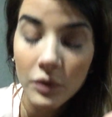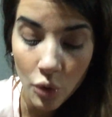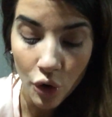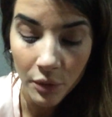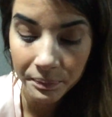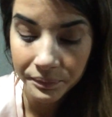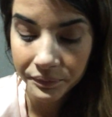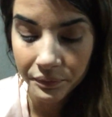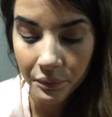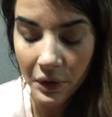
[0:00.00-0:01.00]
cool.
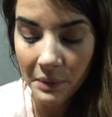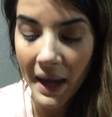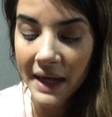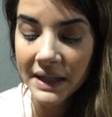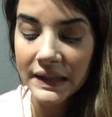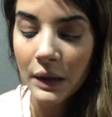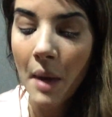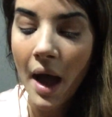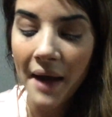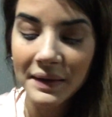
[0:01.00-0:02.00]
Put it back in its little
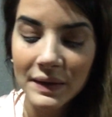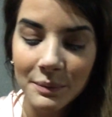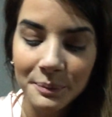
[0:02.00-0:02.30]
box.